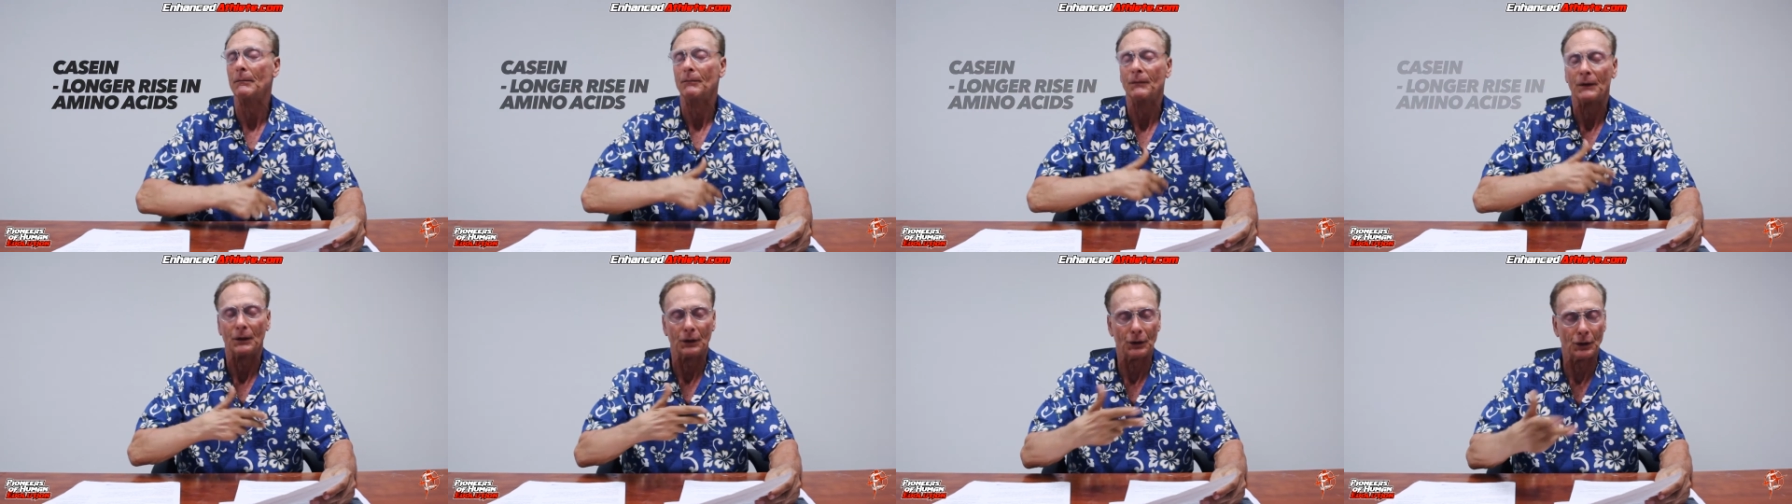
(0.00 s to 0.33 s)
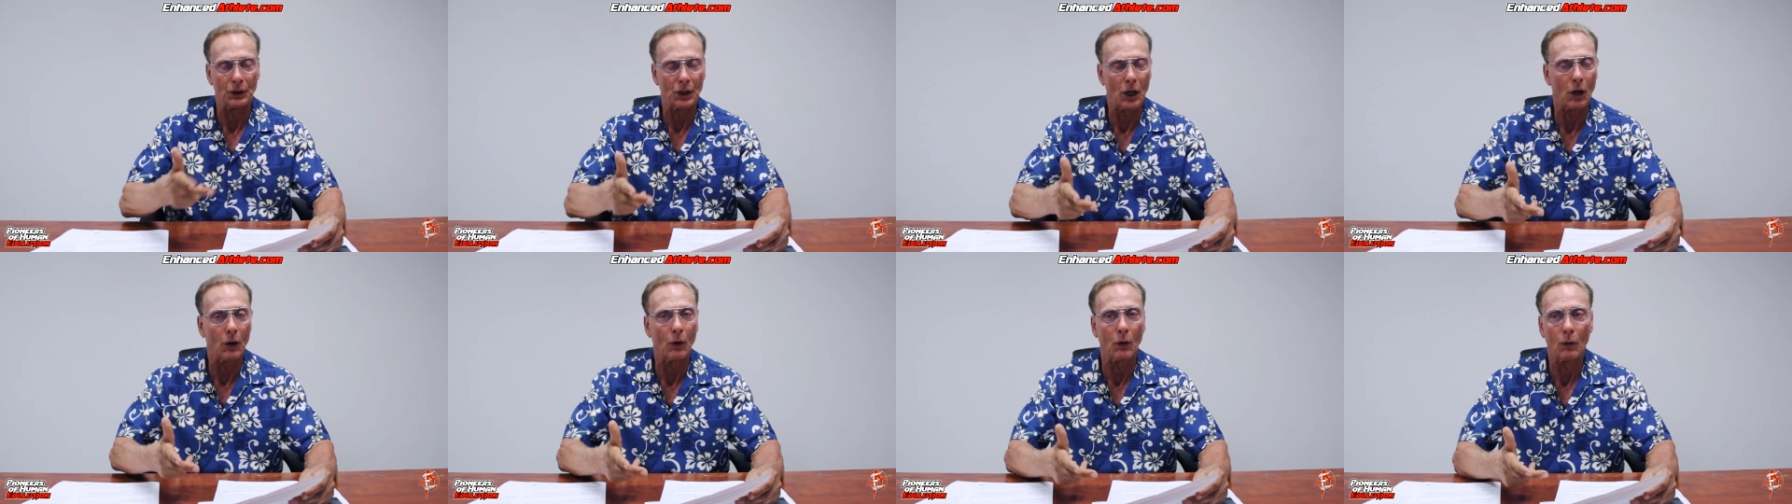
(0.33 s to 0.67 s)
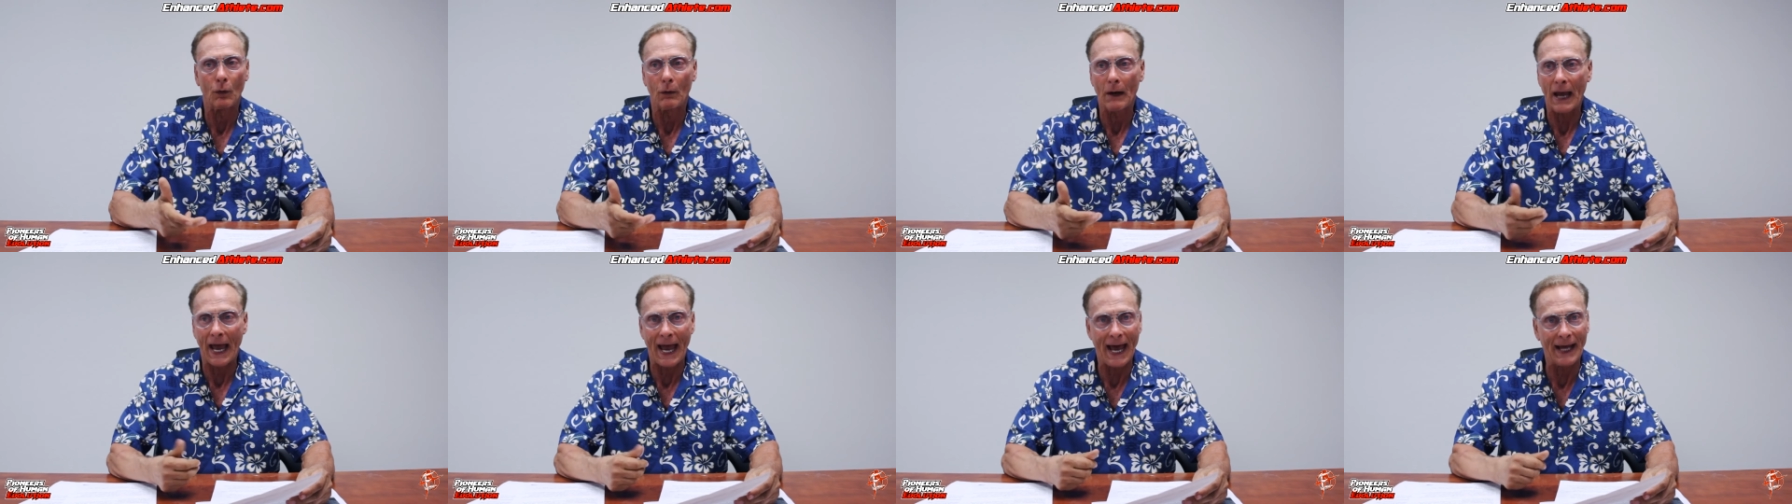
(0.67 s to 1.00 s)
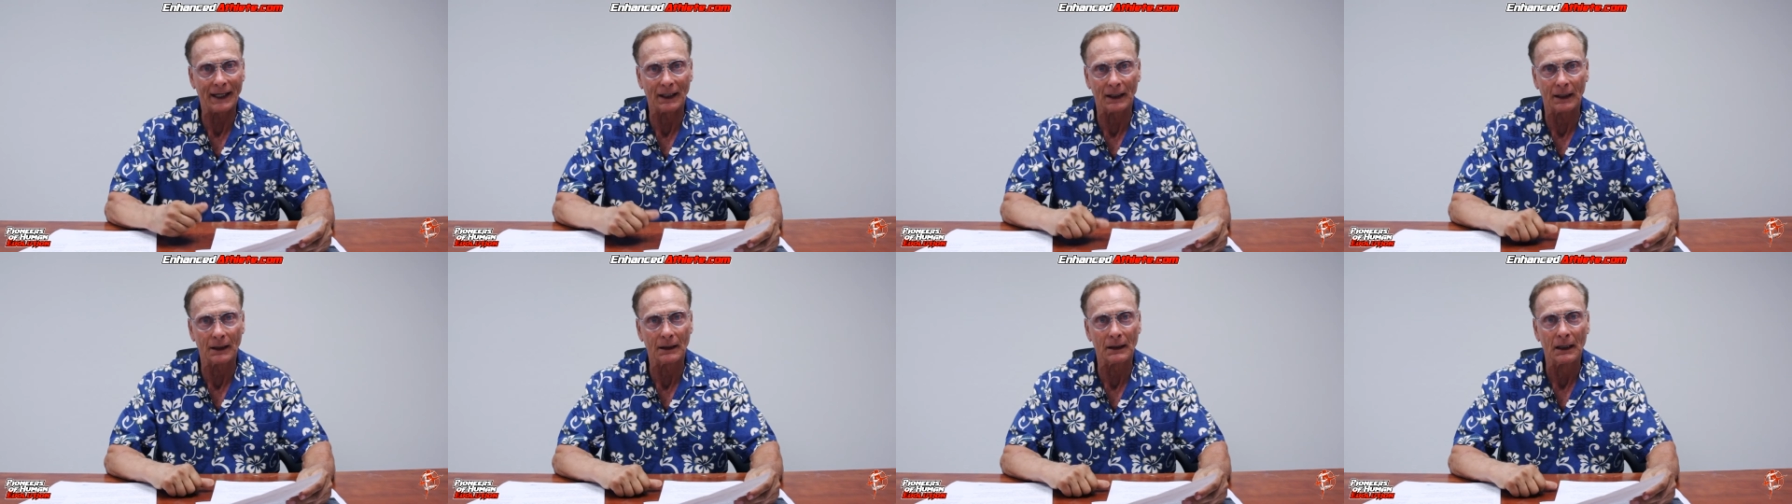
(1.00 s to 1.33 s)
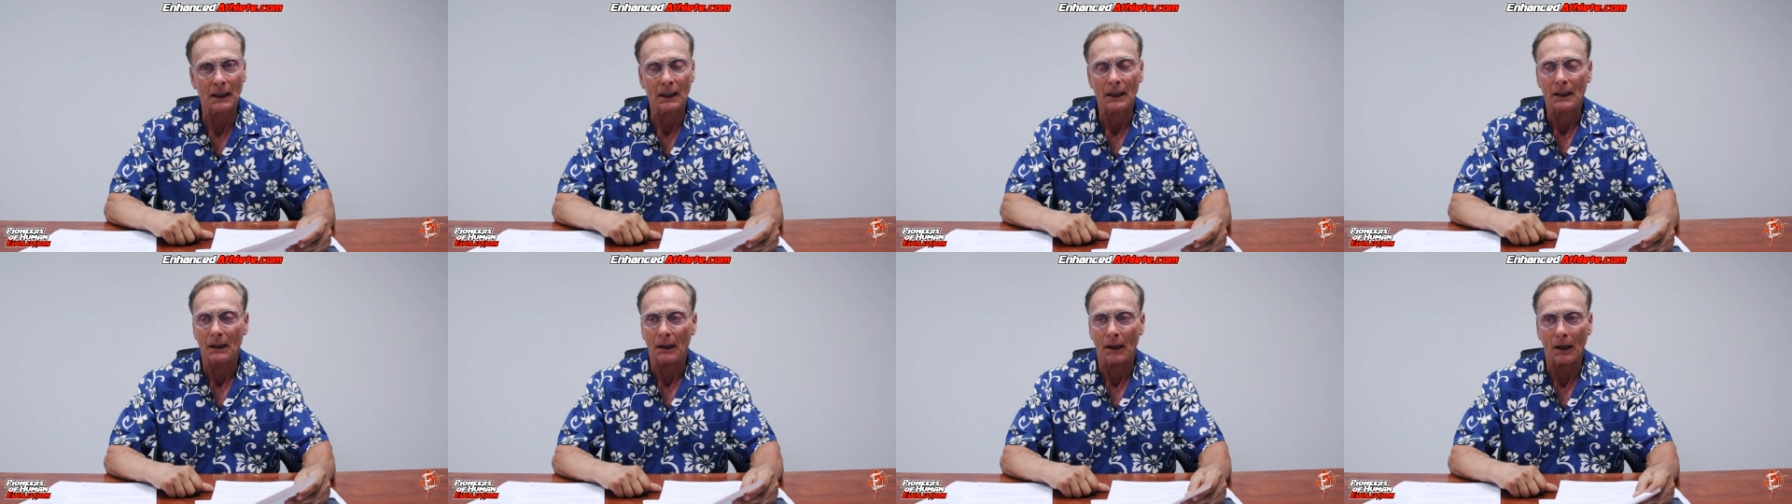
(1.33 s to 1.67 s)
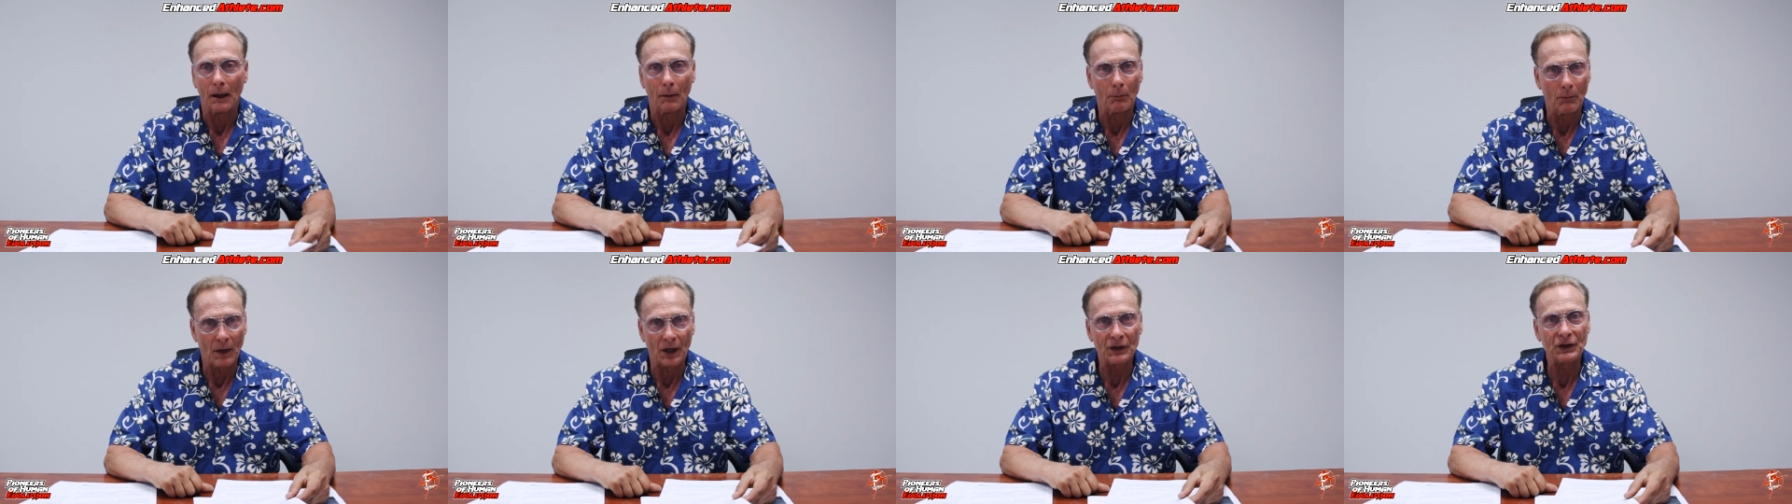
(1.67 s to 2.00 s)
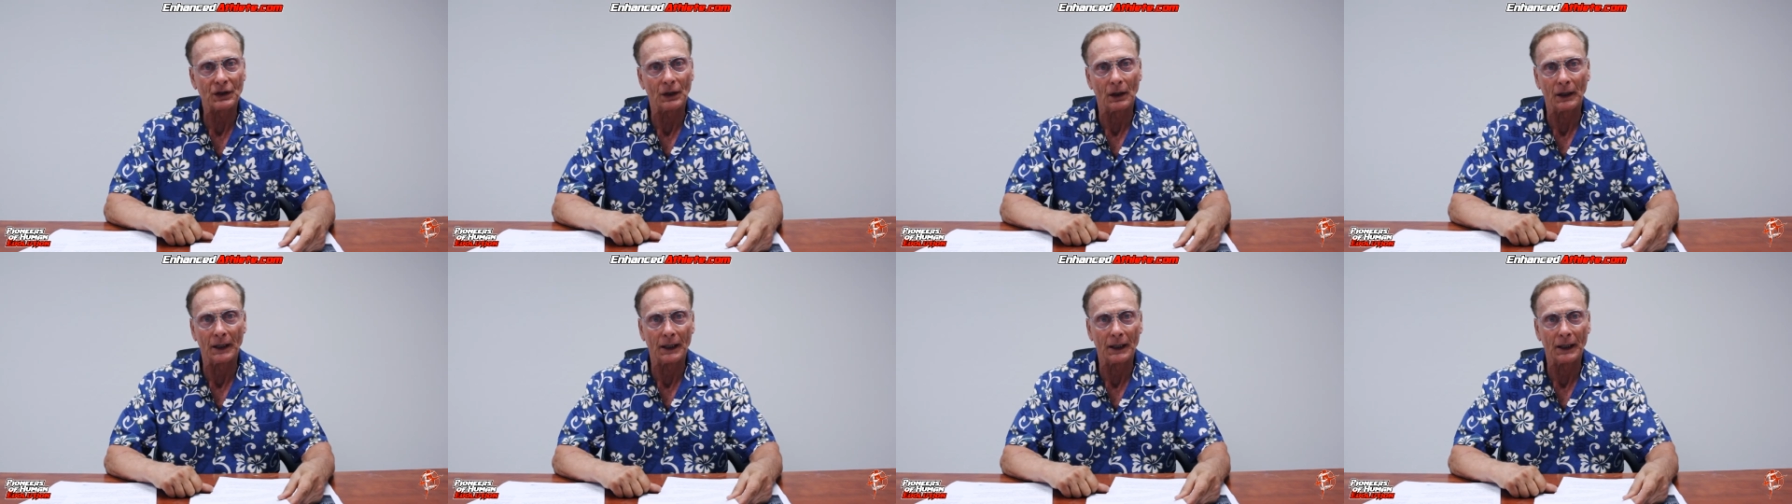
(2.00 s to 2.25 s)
no added muscle